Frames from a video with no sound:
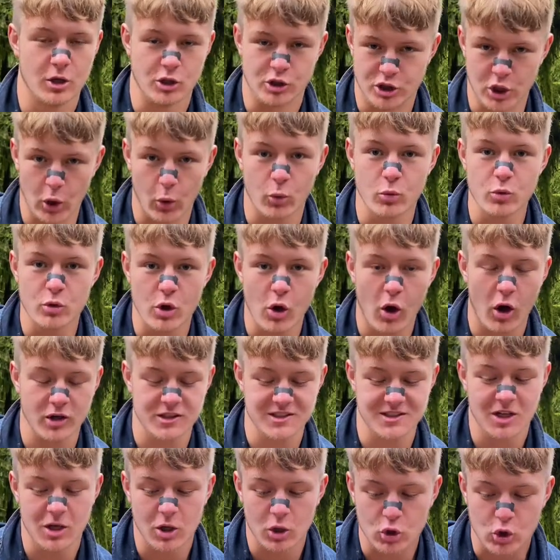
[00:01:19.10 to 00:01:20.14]
Do not
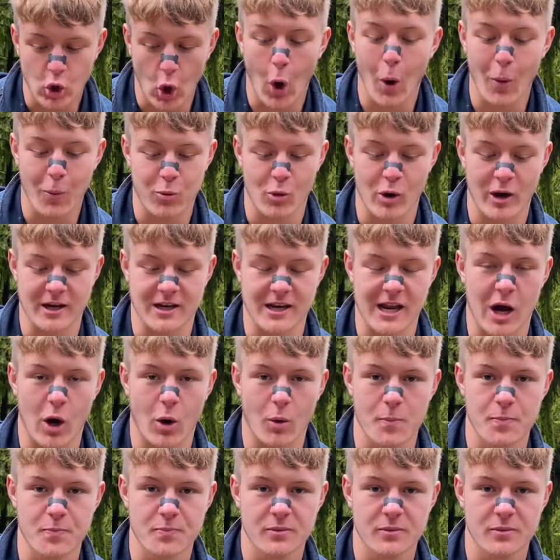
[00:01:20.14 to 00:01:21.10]
cope right now.